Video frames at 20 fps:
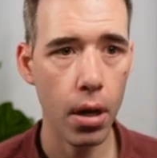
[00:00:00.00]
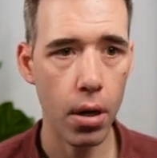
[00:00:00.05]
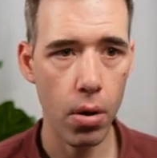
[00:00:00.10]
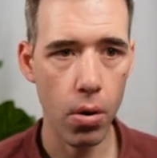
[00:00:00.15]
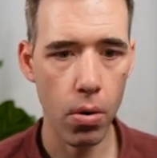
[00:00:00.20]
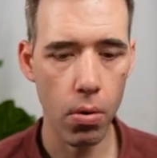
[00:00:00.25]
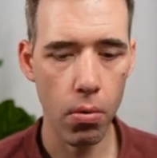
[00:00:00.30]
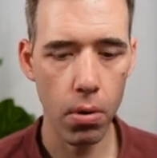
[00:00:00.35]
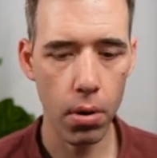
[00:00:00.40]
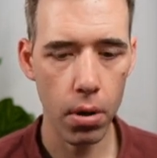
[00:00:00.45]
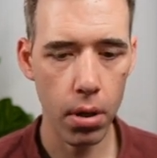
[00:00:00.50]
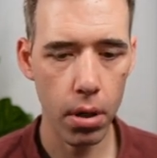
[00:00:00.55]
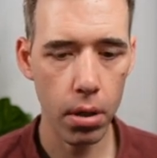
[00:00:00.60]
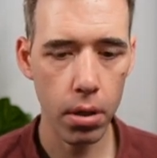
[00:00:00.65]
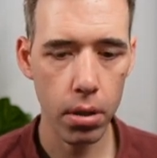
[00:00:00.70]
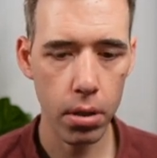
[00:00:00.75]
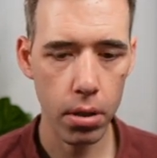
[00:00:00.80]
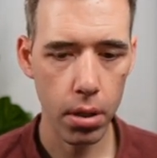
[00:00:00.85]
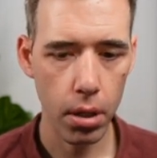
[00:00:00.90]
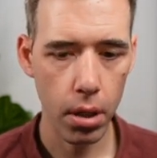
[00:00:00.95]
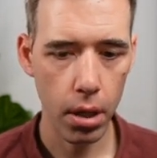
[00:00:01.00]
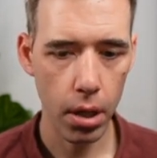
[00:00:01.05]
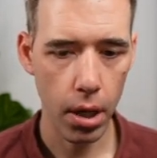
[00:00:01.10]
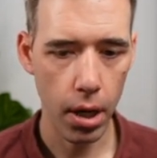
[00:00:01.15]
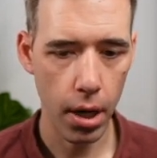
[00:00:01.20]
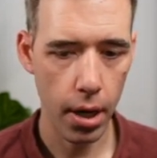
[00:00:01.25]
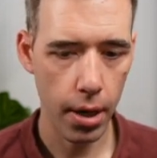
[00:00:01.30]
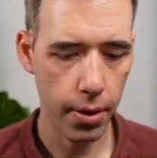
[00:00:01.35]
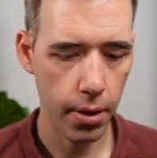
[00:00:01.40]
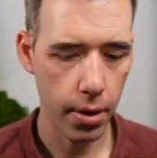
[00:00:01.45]
Or,
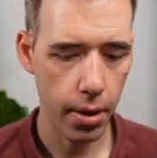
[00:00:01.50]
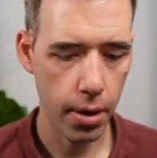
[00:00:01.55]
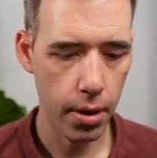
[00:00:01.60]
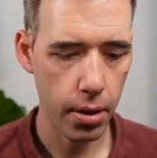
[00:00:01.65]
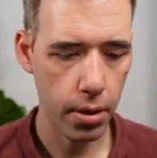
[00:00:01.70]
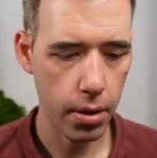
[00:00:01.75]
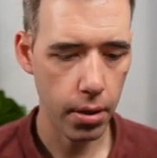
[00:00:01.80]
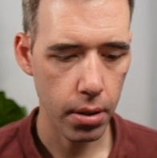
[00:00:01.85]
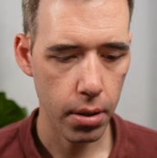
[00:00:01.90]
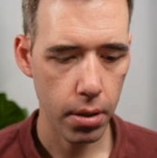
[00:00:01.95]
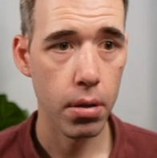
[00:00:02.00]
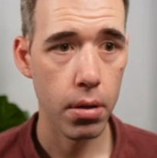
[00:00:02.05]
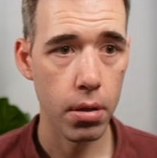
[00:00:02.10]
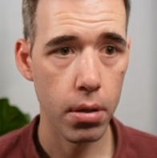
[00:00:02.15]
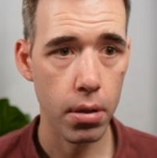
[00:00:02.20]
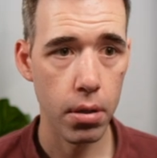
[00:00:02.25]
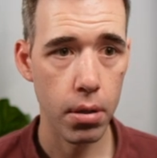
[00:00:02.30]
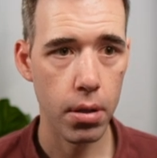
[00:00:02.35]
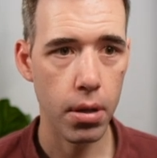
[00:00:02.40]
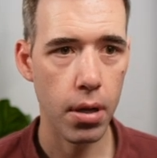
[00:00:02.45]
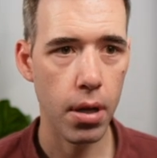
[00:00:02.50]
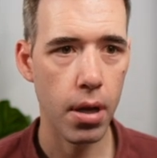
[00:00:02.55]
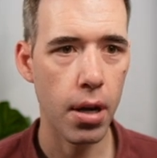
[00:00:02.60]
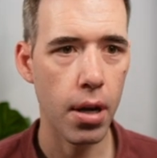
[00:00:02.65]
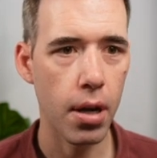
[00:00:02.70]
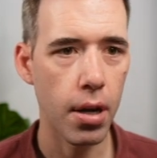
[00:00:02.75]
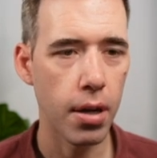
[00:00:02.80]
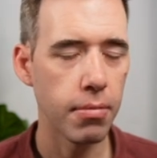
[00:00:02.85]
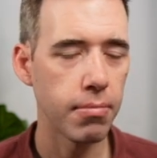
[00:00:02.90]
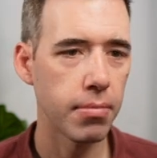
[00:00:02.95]
and then
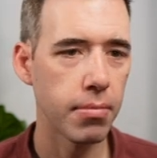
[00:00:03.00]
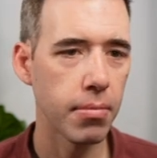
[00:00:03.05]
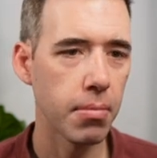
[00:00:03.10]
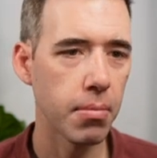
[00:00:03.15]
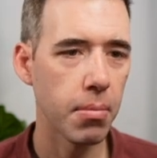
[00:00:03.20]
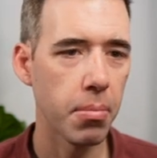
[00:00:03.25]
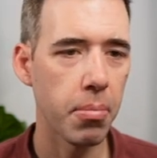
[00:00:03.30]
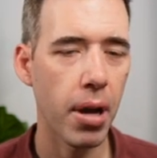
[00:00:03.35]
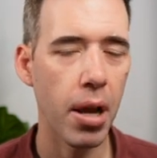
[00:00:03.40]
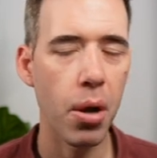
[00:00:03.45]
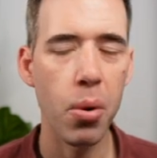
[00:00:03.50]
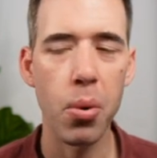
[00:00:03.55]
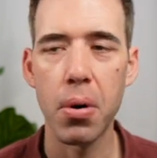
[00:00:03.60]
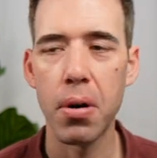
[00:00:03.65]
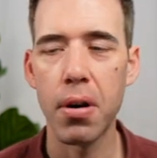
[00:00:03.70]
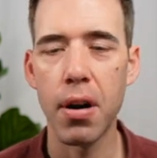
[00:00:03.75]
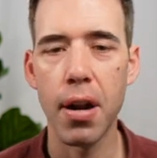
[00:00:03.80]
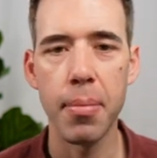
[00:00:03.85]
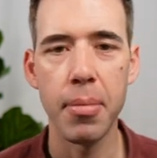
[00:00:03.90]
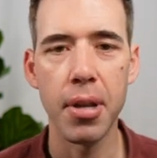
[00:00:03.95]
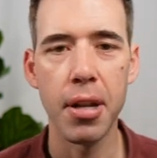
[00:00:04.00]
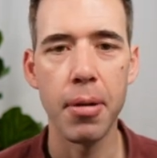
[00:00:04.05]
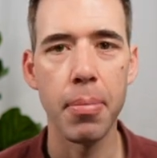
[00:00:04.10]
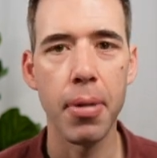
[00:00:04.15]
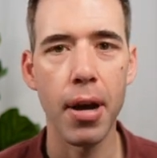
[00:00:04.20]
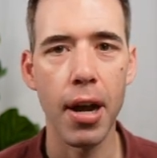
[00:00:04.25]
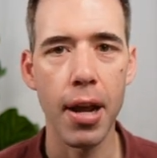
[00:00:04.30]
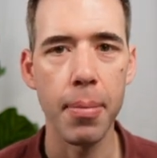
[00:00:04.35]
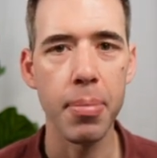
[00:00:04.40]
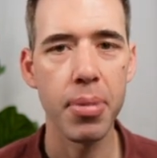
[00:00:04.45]
by or I mean
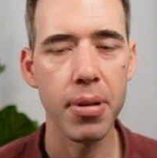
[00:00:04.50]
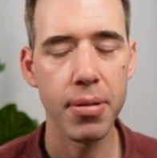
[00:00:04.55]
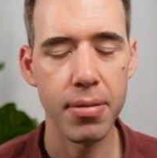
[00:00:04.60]
pipe,